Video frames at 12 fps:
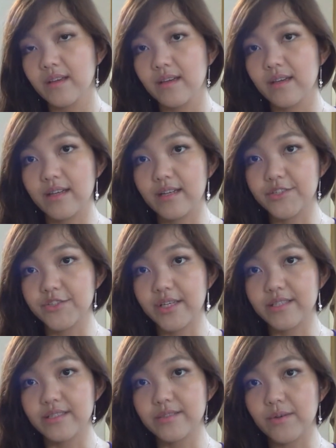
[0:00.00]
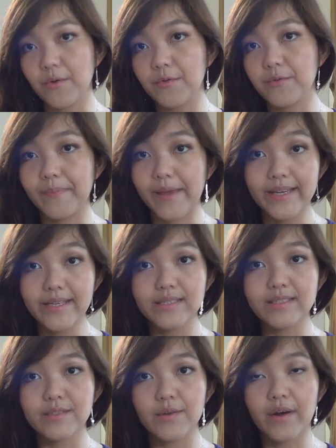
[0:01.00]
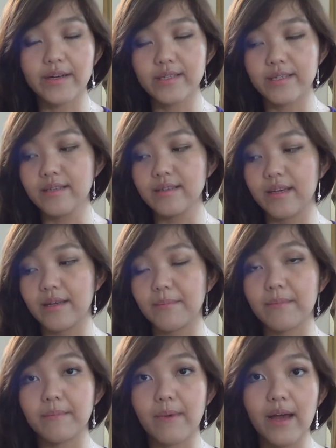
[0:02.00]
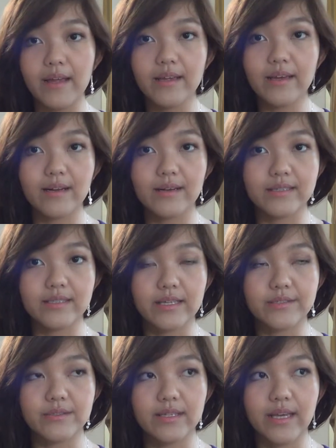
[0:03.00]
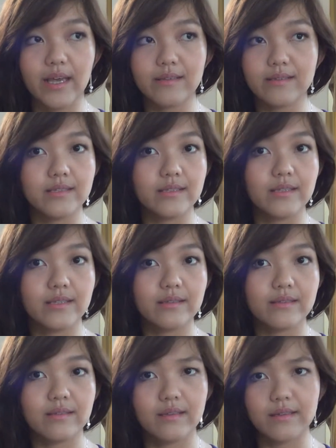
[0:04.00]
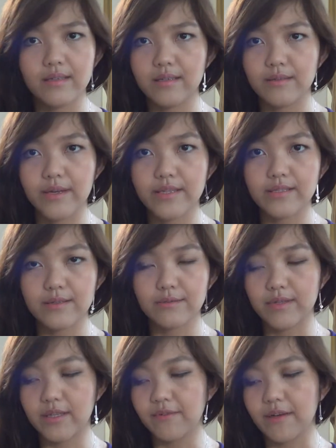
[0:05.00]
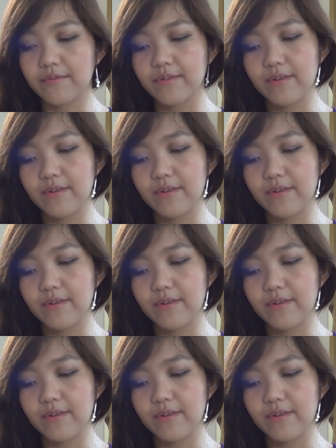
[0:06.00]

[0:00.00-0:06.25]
in the shade Soft Beige 200, and my color is actually NC30 to NC25,